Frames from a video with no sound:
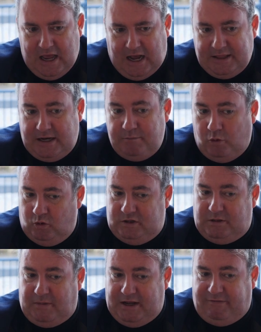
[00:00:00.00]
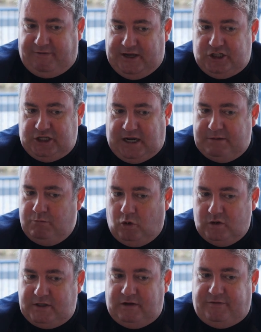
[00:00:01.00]
and then most of my fish and
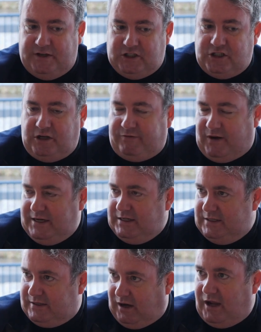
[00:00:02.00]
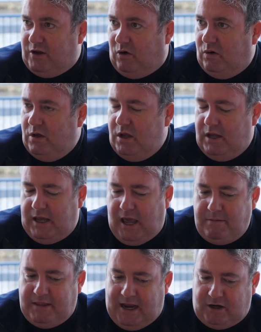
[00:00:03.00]
most of the fish that you'd find in Sligo,
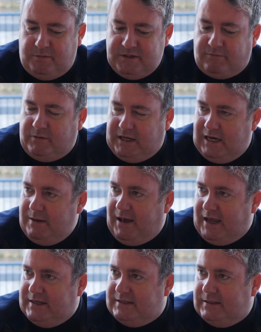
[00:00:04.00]
that comes in from Killybegs.